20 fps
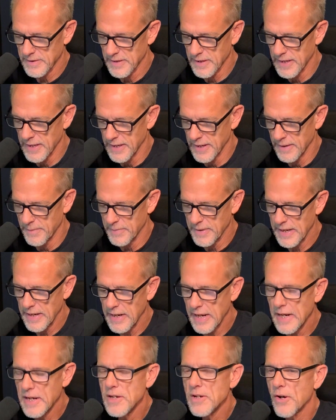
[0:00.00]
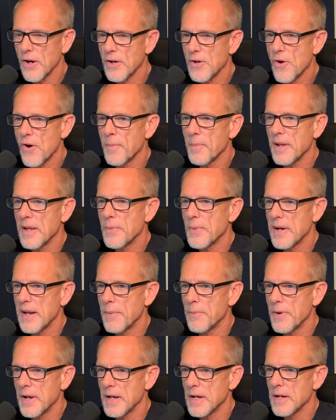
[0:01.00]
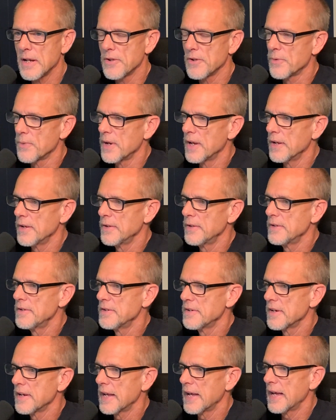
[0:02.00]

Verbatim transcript: um, and, and, you know normally when I'm running on the road,